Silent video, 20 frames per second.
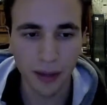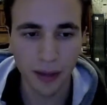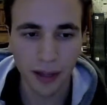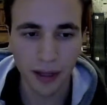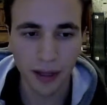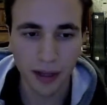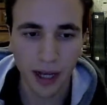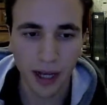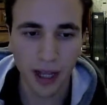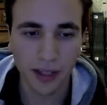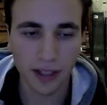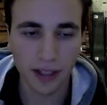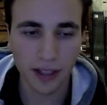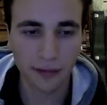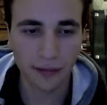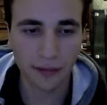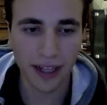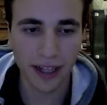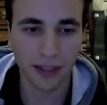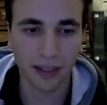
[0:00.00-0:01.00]
and the
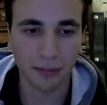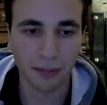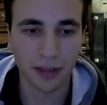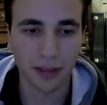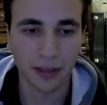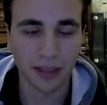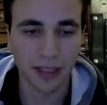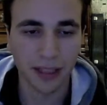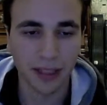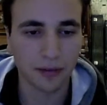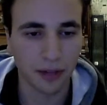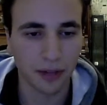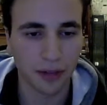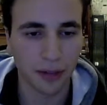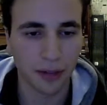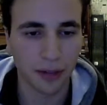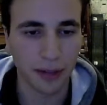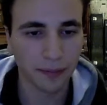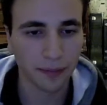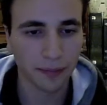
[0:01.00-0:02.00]
effect that proceeds from it.
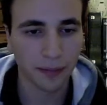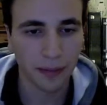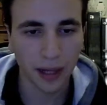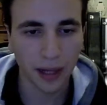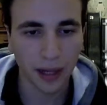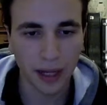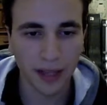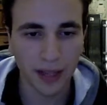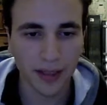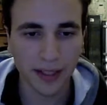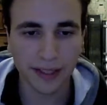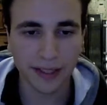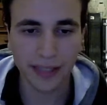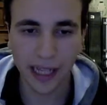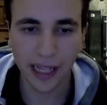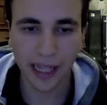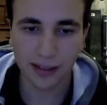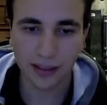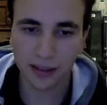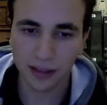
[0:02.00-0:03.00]
In this
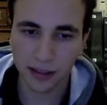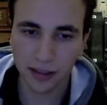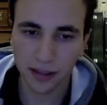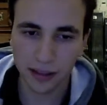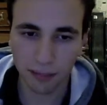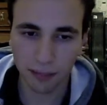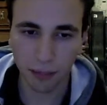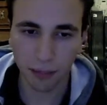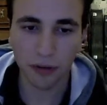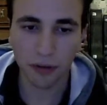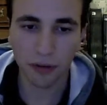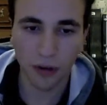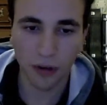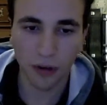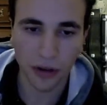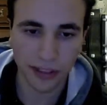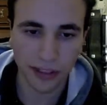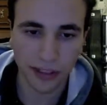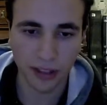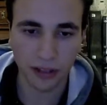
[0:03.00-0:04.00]
case, the ball falling
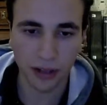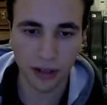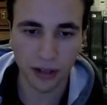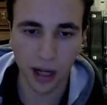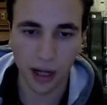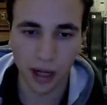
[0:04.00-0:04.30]
to the ground.